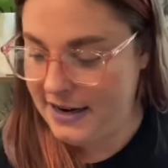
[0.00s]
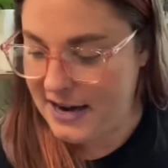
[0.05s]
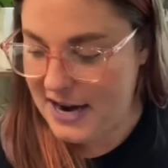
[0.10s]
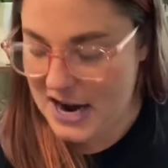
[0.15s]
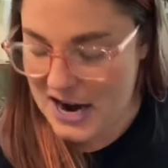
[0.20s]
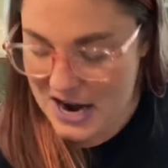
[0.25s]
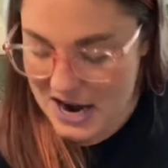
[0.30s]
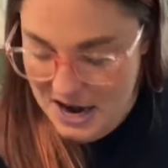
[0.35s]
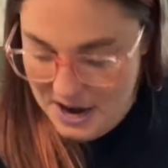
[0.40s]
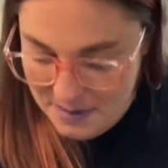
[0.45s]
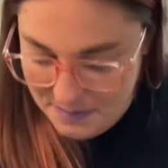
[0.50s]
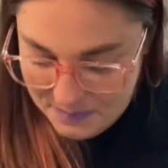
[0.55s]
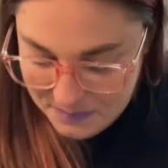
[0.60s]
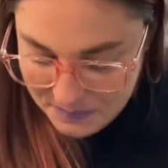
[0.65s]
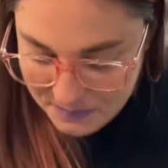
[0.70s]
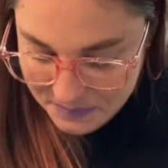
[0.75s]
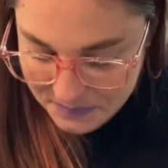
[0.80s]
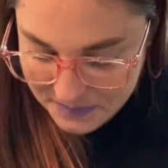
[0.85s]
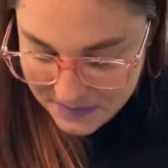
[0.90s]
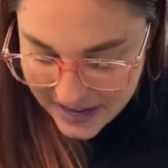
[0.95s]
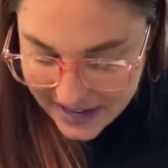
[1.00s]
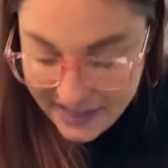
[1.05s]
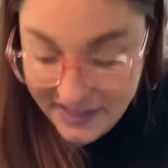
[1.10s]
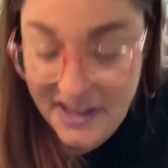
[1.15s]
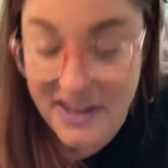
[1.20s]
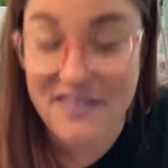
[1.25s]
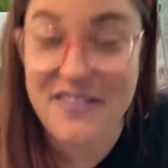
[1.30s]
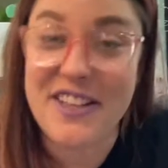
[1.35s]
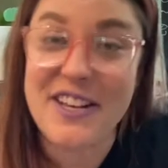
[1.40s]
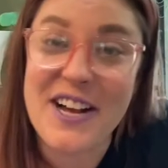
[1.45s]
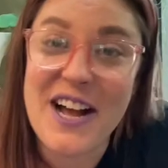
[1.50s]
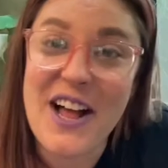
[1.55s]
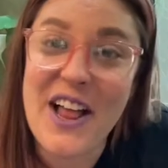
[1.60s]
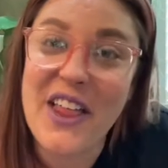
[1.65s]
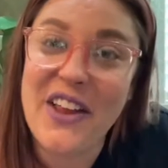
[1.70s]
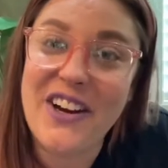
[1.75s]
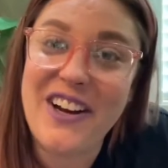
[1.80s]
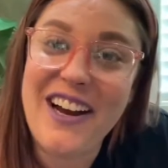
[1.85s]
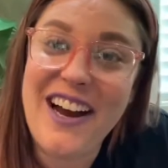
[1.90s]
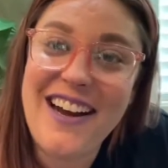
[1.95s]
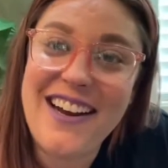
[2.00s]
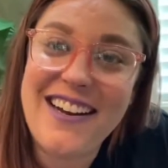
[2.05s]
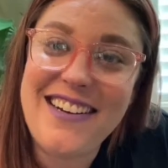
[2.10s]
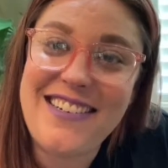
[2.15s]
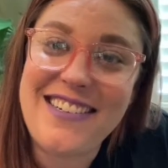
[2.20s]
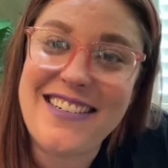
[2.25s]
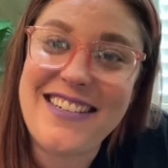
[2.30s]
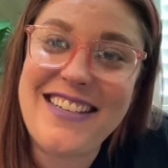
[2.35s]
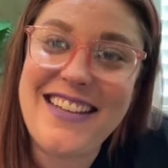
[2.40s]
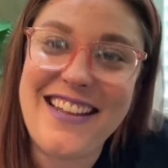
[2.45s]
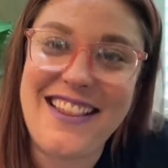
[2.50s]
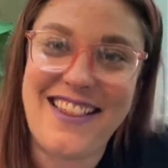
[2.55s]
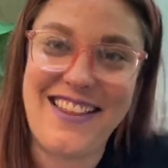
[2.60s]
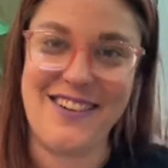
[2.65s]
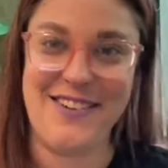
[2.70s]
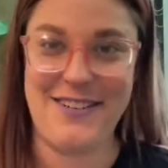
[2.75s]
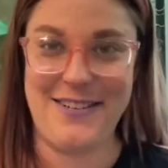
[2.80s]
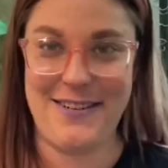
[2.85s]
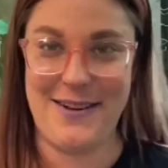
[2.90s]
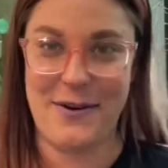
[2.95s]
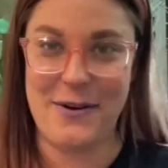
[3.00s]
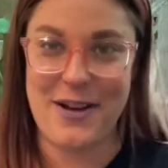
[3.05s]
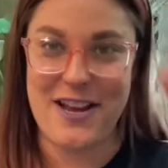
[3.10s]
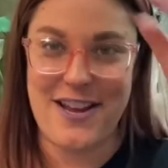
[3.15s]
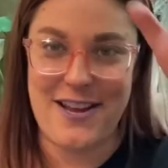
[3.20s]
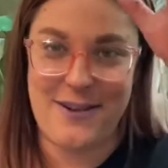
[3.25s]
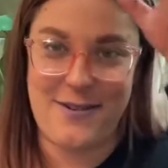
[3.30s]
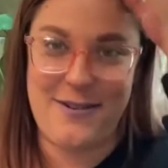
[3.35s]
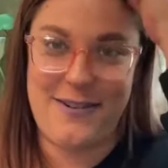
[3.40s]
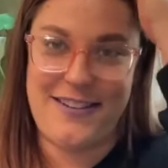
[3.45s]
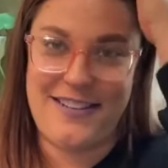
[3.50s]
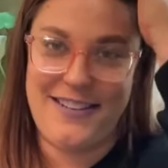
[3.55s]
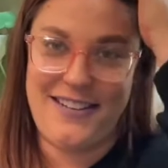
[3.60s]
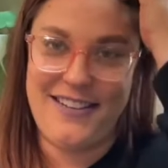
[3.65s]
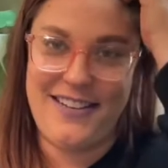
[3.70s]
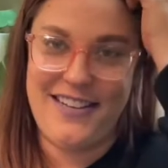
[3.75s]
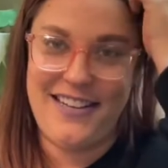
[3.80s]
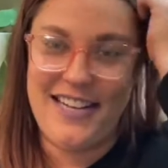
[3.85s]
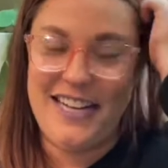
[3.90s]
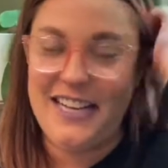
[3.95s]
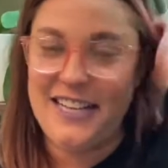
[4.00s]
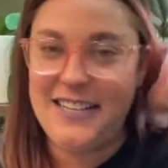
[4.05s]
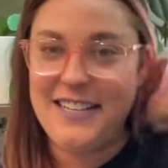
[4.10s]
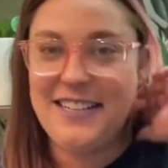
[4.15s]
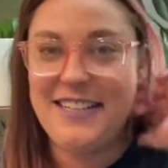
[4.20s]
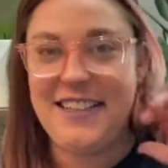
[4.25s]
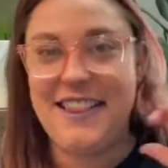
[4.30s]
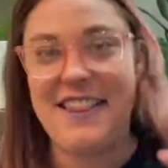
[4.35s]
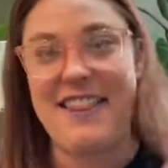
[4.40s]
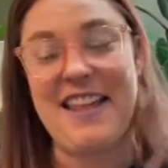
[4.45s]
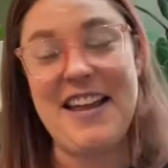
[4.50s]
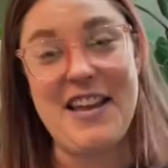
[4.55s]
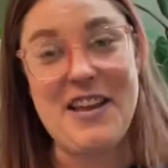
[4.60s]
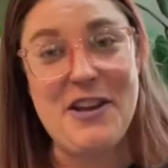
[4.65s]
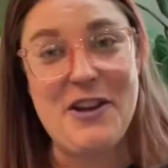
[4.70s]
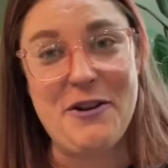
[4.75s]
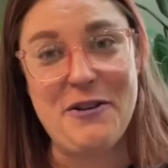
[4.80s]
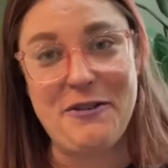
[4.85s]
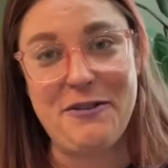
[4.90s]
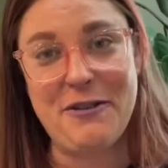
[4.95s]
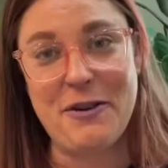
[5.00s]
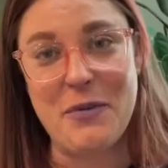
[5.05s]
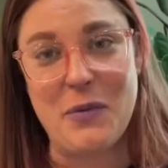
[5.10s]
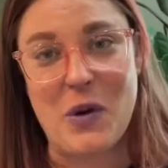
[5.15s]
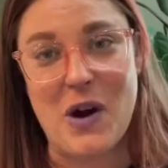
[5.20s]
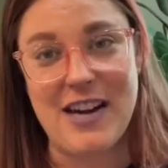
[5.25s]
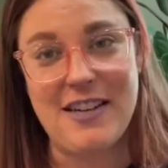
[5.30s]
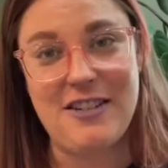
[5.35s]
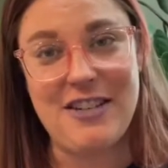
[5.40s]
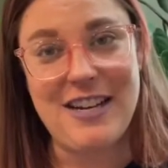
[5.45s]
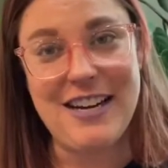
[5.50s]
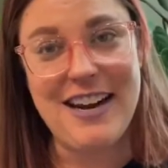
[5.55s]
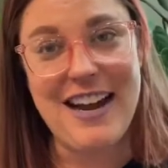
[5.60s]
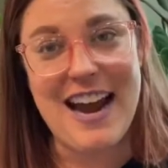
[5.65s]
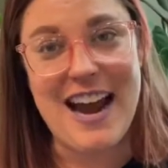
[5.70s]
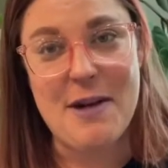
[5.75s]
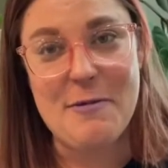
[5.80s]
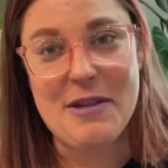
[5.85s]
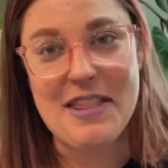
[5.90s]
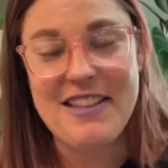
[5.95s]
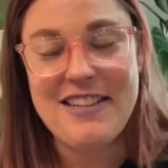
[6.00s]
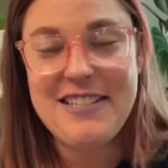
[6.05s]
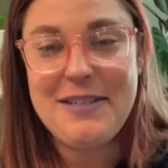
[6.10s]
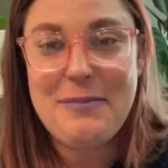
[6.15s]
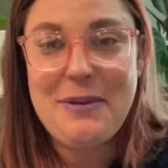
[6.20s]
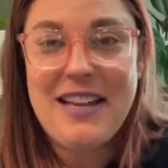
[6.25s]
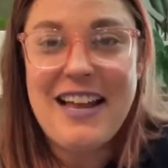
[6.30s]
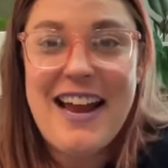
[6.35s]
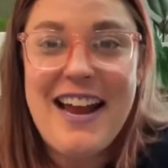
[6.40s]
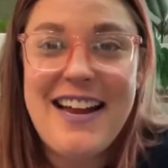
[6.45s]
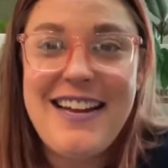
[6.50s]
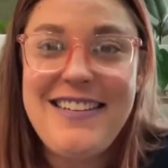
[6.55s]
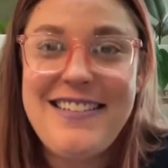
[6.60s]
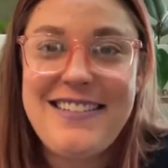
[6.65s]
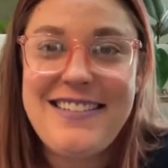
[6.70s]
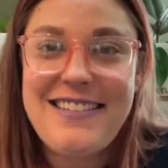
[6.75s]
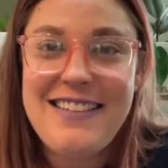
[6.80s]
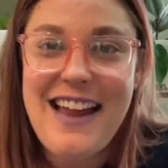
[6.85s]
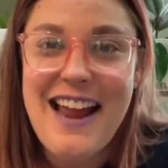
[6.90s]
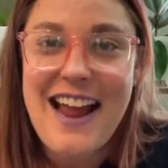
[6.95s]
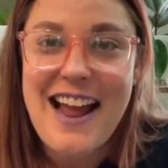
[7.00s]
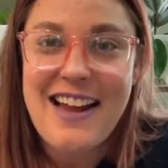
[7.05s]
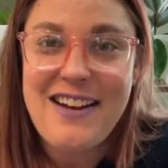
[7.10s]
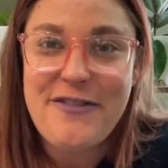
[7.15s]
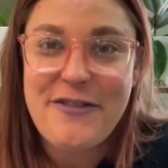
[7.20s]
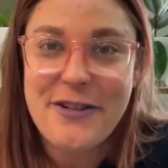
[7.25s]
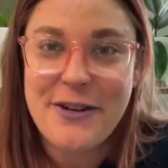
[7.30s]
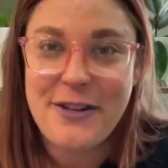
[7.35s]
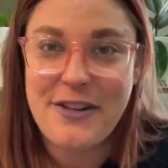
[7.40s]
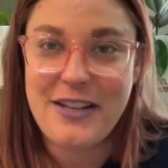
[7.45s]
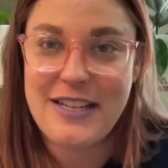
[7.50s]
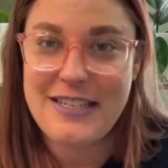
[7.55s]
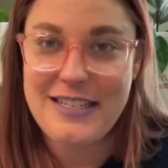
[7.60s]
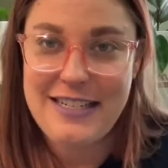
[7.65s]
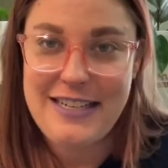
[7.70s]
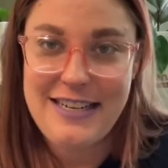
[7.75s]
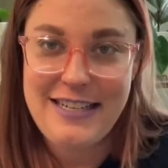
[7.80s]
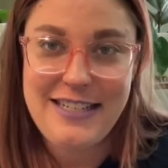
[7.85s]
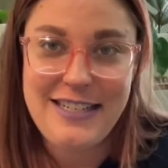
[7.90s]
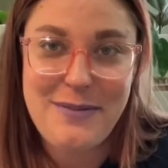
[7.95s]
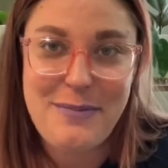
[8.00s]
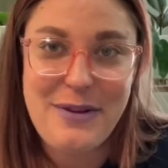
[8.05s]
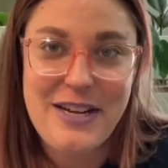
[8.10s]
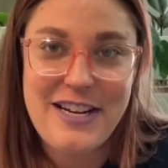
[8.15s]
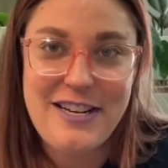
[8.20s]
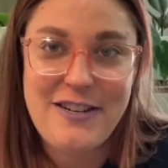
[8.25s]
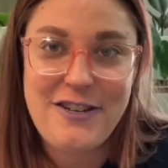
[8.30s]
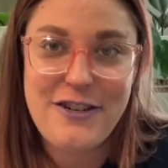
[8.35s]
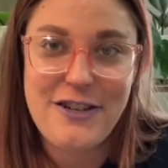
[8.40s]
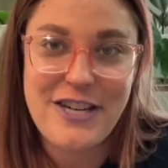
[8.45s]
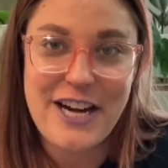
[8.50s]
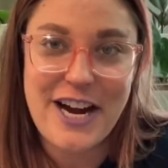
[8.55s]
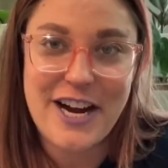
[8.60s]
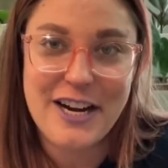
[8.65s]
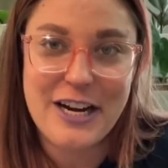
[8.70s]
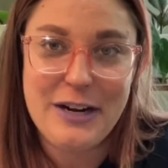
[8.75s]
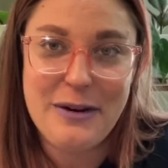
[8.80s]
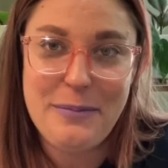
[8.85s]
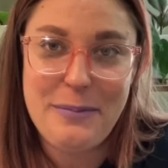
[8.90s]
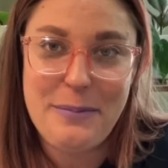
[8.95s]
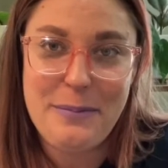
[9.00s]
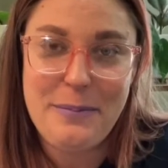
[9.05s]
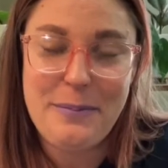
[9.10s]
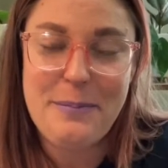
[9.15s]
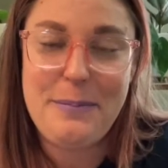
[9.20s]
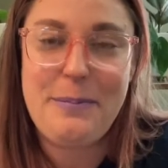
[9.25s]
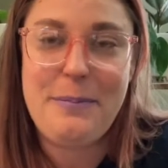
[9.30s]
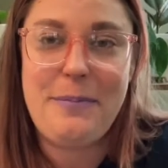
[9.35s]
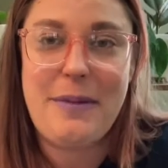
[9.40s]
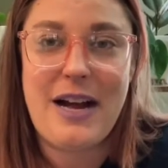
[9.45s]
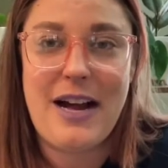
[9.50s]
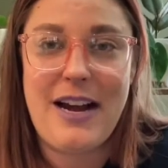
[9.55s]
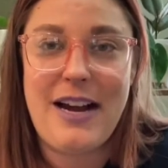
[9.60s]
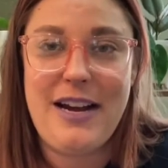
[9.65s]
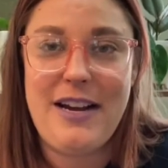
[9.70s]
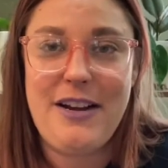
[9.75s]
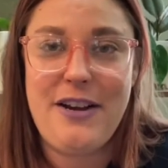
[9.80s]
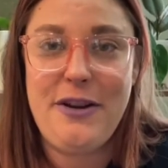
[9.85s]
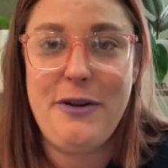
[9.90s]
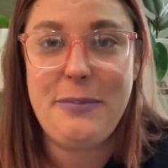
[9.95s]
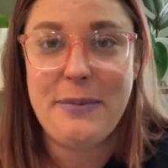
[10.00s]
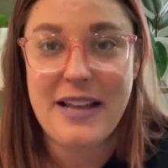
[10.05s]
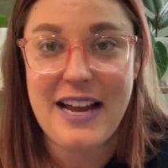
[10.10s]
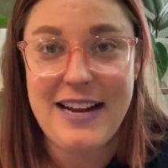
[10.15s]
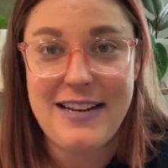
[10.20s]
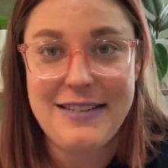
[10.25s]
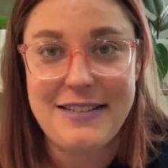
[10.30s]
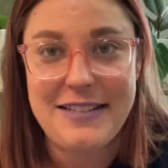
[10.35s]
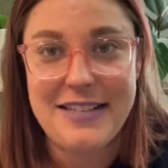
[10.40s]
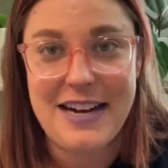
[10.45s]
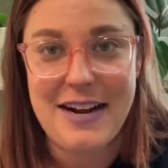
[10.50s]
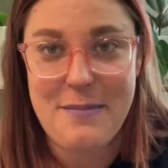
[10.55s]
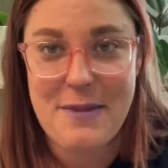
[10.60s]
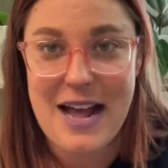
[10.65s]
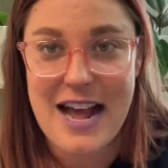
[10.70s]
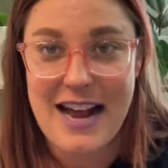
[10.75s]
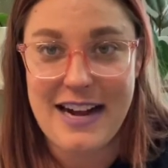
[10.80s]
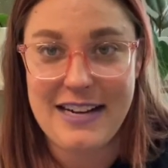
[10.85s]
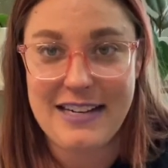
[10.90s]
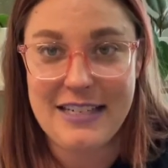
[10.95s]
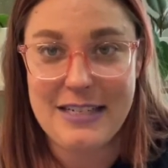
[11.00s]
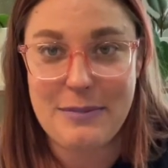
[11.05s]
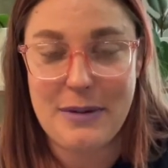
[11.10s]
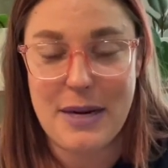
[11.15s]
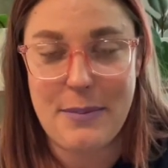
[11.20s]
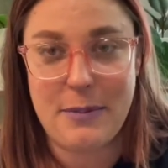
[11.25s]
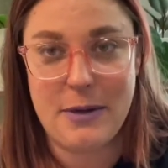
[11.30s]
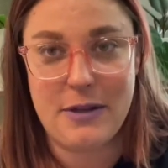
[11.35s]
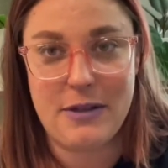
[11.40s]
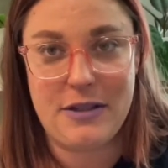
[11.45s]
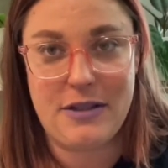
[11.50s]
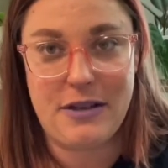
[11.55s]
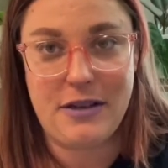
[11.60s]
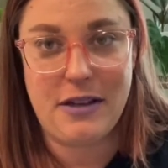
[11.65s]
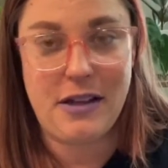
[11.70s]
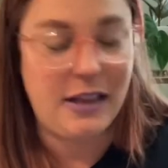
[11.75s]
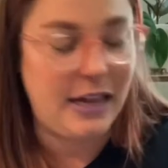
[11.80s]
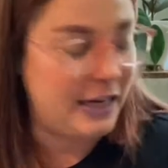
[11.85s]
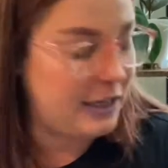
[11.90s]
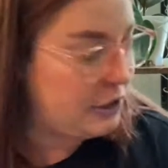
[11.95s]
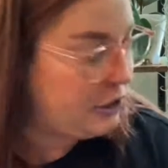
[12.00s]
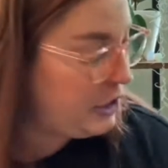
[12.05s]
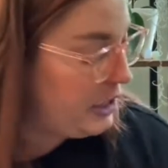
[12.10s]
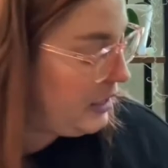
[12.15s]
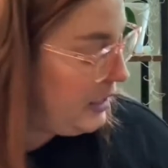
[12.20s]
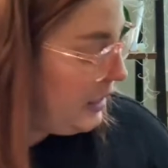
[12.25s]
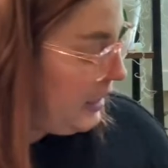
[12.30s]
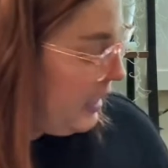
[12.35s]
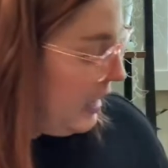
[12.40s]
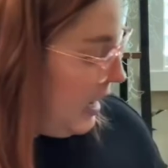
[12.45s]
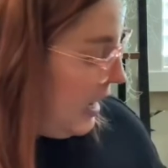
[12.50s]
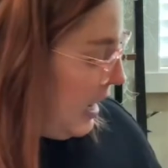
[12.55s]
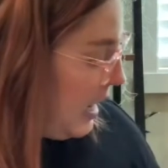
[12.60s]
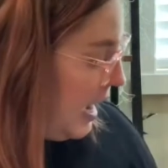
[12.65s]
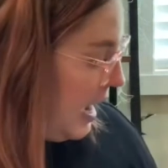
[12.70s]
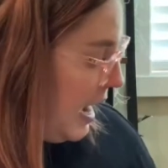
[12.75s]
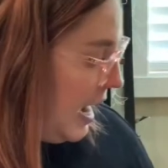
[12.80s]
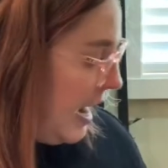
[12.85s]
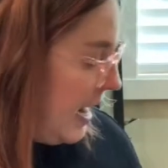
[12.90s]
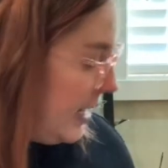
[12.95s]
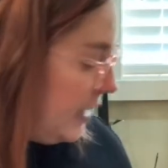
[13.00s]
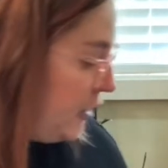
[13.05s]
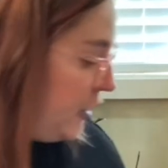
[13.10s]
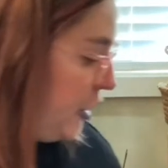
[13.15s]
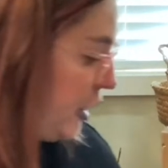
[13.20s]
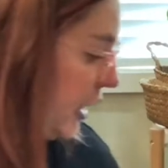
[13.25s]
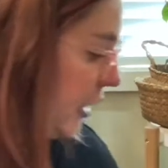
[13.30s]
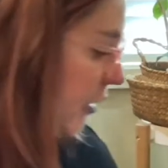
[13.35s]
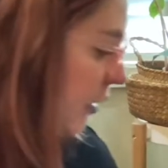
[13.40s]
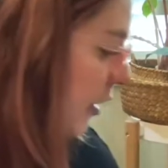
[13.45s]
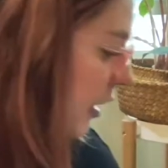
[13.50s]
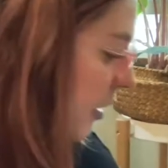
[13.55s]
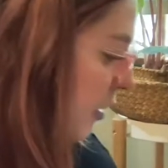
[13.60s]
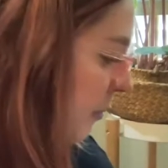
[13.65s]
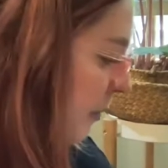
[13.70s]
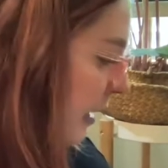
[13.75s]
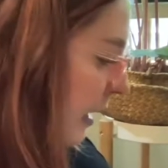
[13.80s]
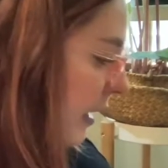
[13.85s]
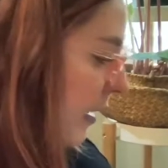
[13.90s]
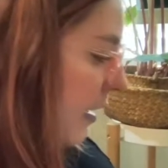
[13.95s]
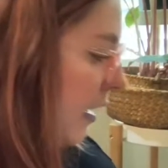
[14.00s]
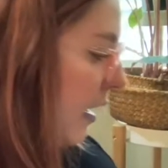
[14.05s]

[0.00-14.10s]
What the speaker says: I love the color and I just think they're so cute. Thank you for watching Amethyst Plants and for listening to me share my new plants that I'm adding to my personal collection and share a little bit